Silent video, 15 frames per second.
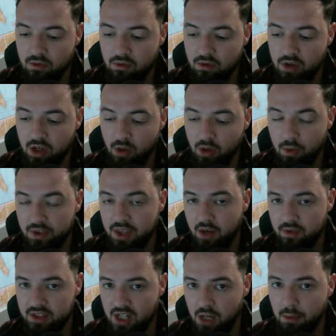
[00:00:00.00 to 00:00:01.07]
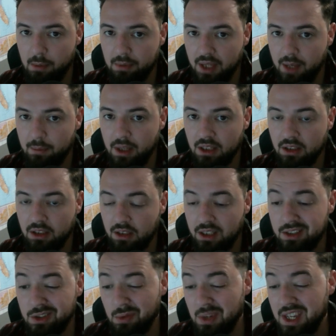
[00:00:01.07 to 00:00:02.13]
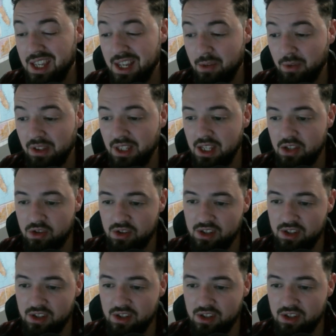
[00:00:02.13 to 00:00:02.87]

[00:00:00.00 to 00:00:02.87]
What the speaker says: what that retirement plan might look like. So we can get really interesting.